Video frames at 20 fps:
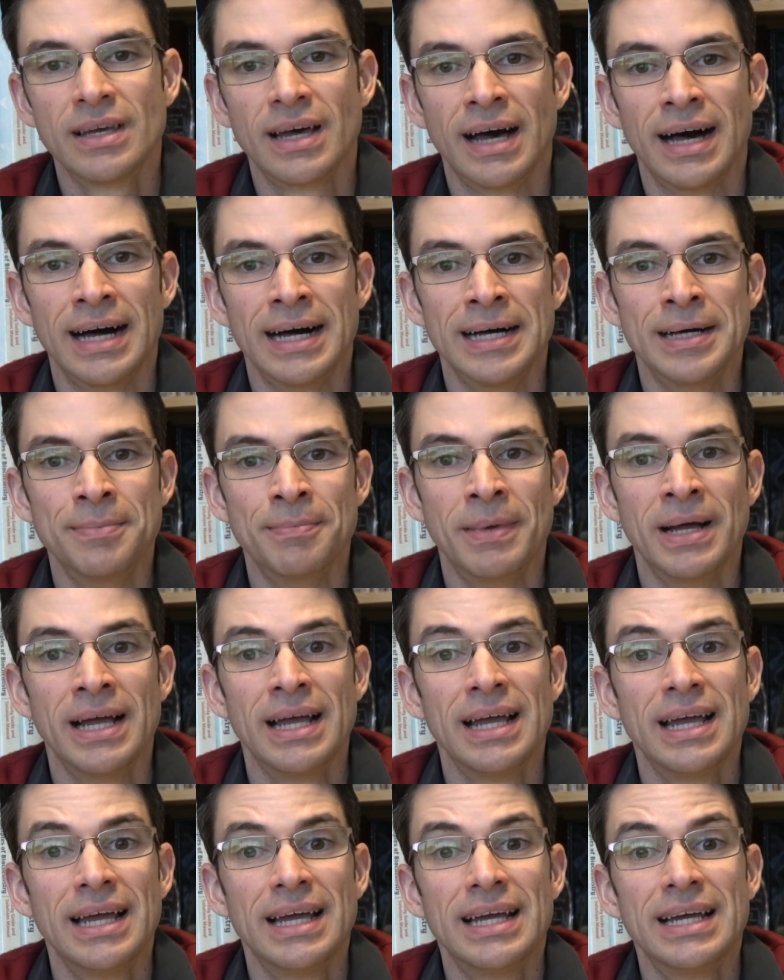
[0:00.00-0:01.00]
um,
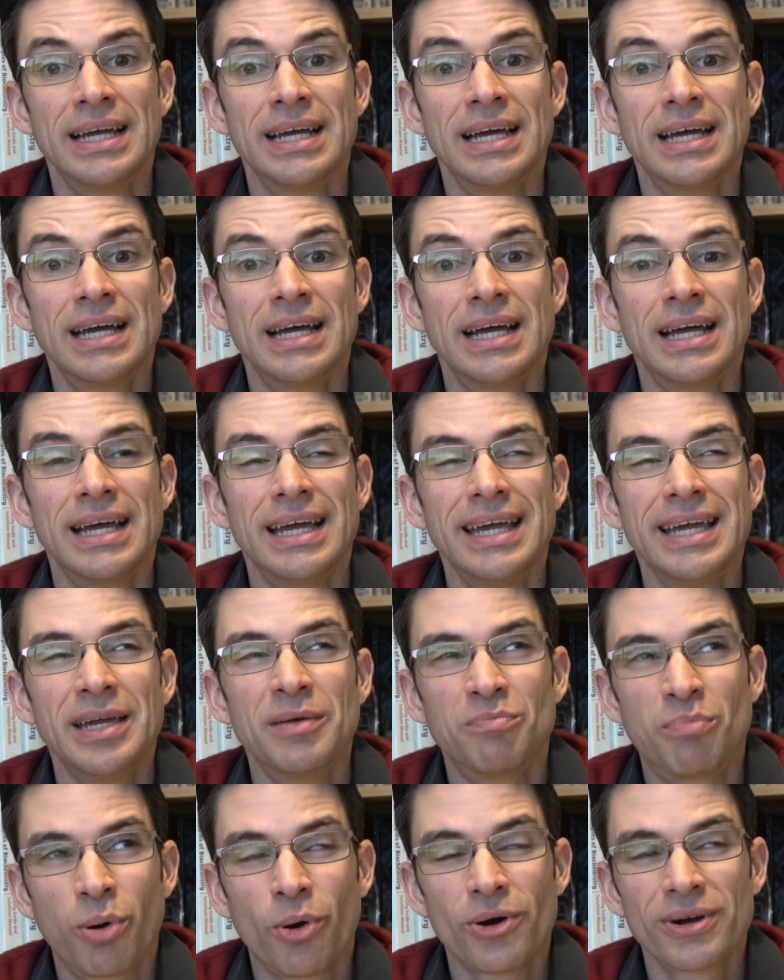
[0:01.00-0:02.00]

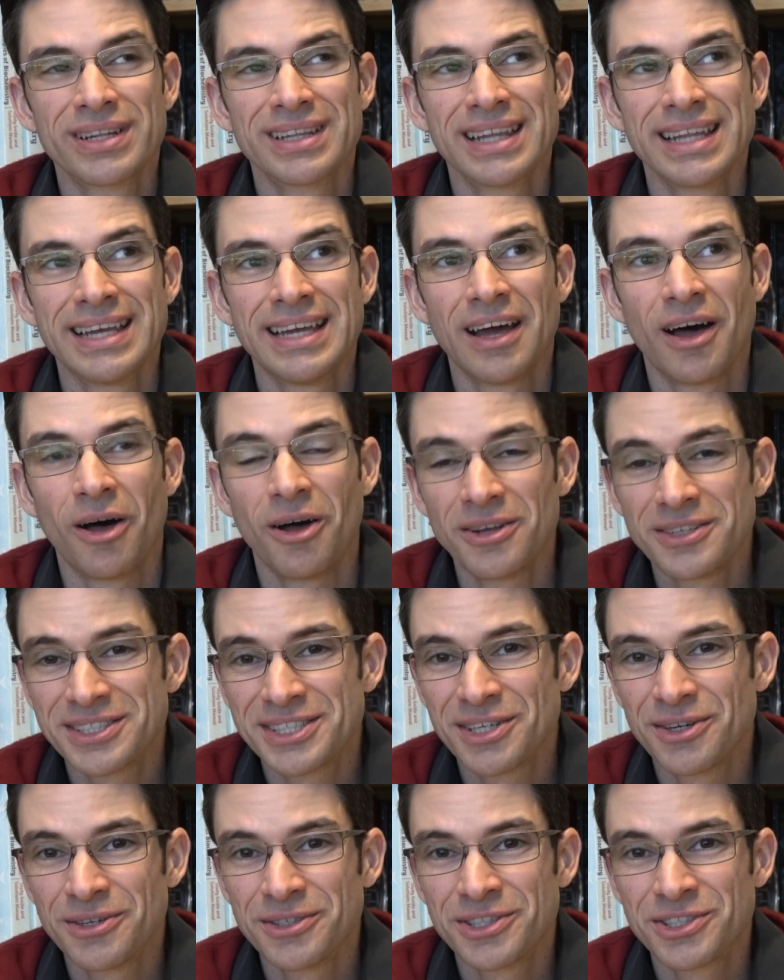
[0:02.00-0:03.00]
Importantly,
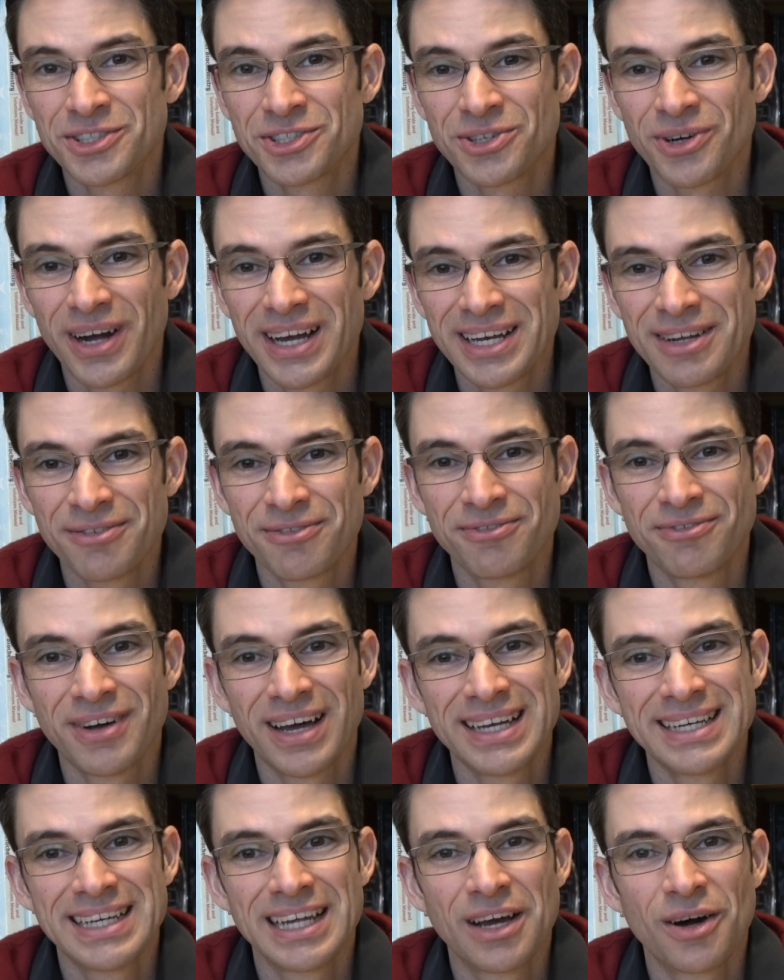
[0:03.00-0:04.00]
also try to
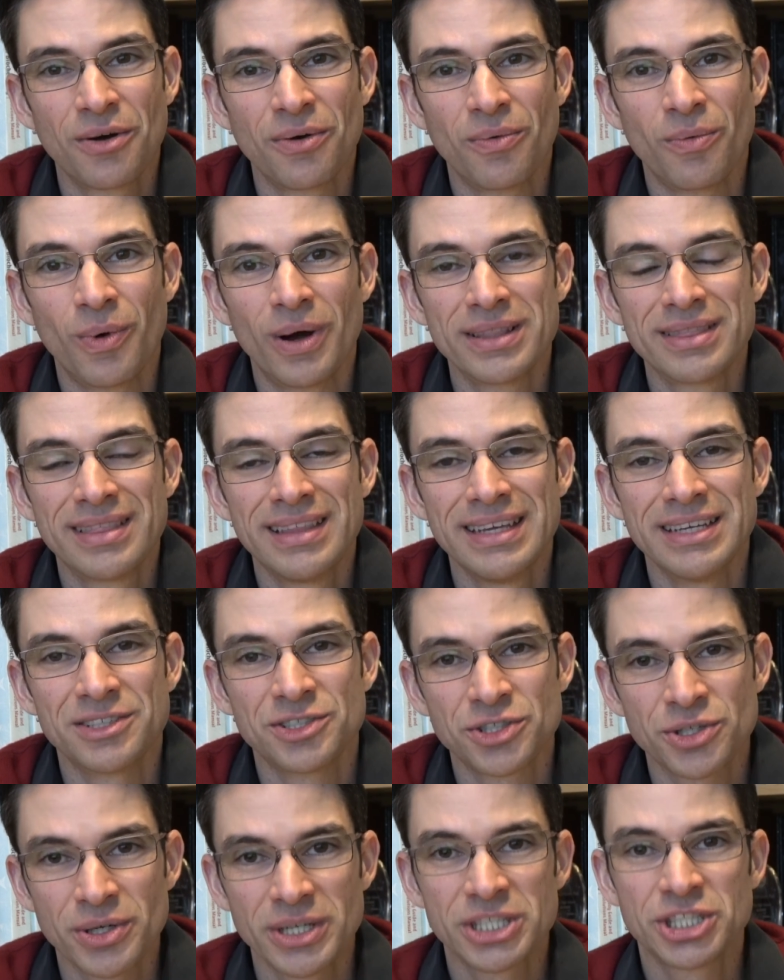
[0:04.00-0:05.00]
find out what the
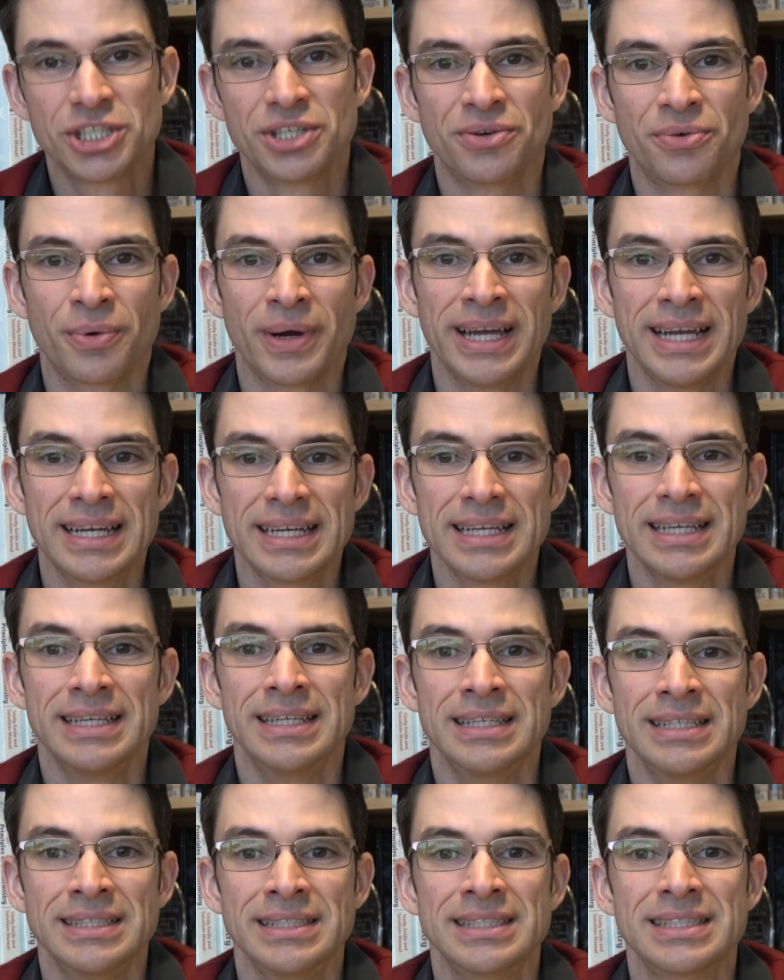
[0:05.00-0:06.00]
attrition rate
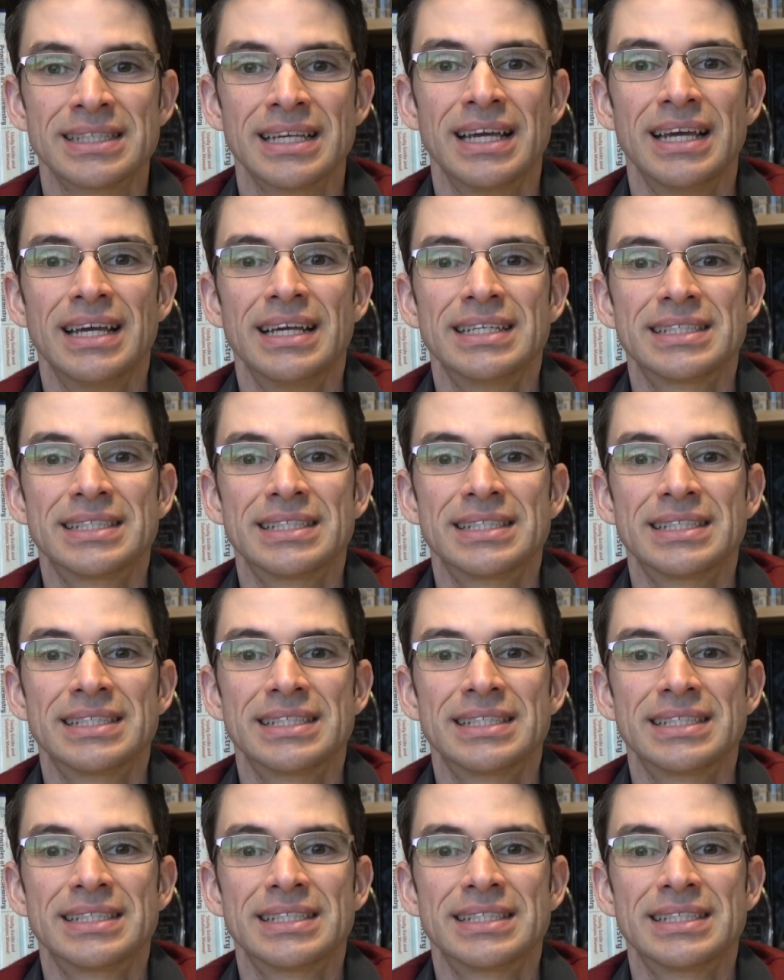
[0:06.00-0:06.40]
is.